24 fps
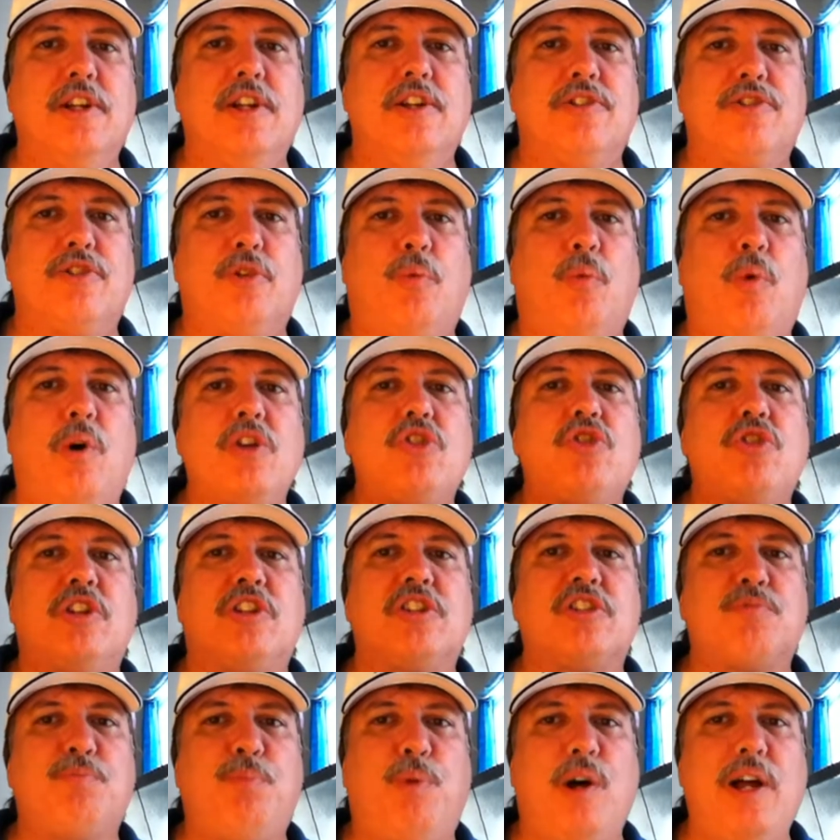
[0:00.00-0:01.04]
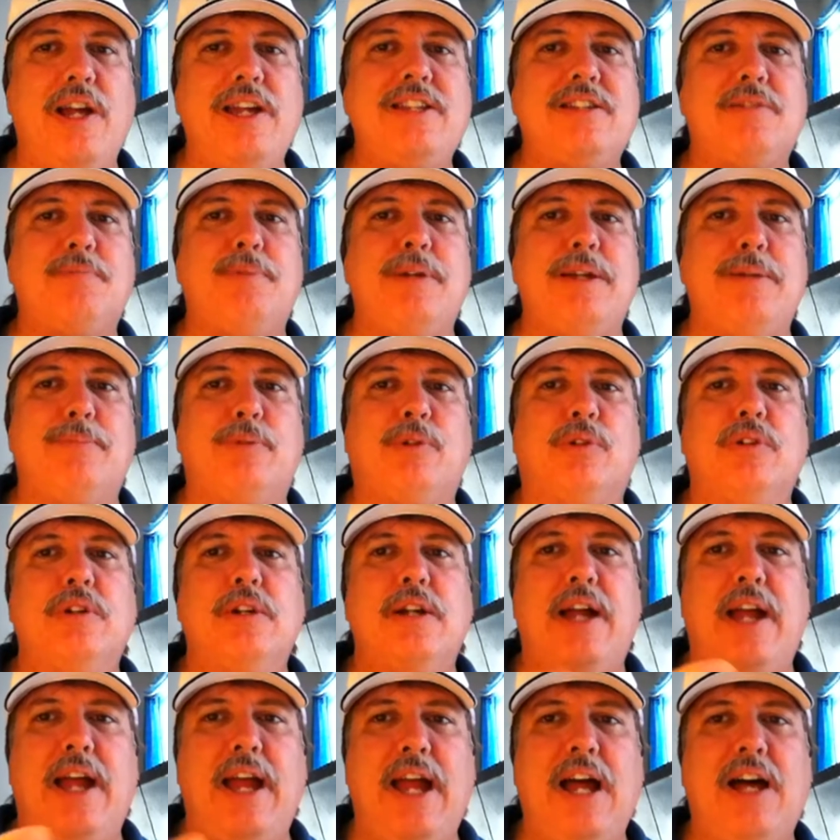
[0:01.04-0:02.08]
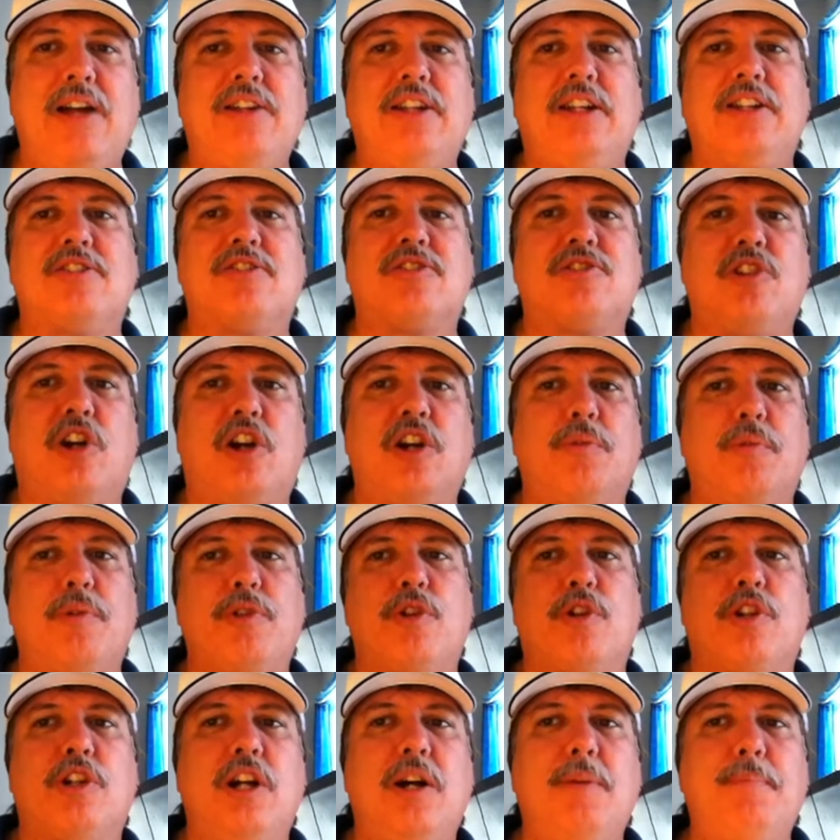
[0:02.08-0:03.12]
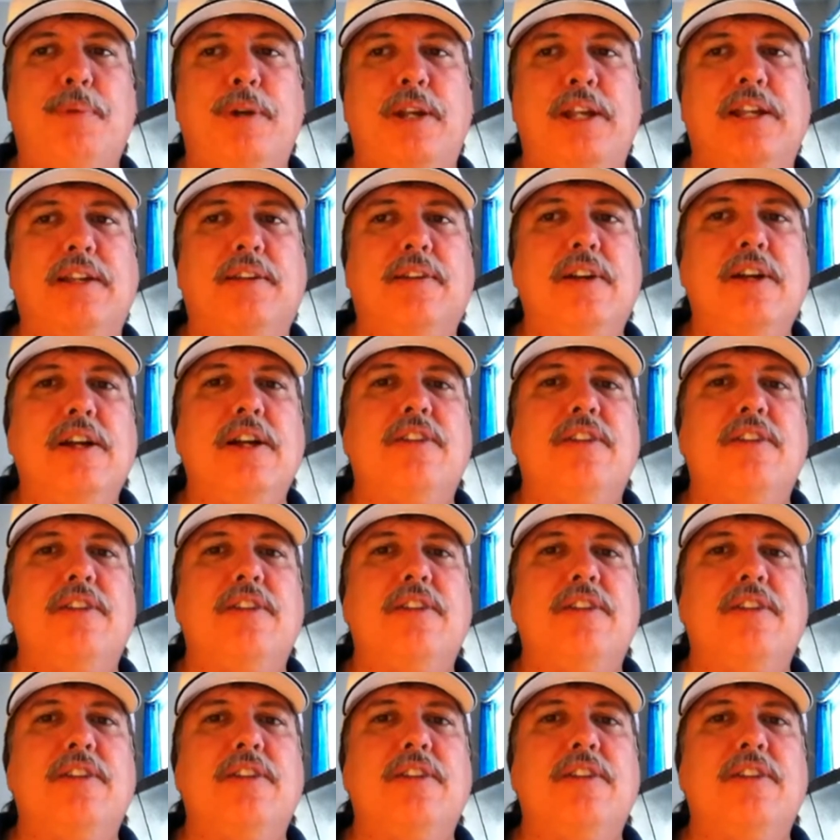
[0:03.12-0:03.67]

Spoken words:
So once you explain to people how to get started with your company,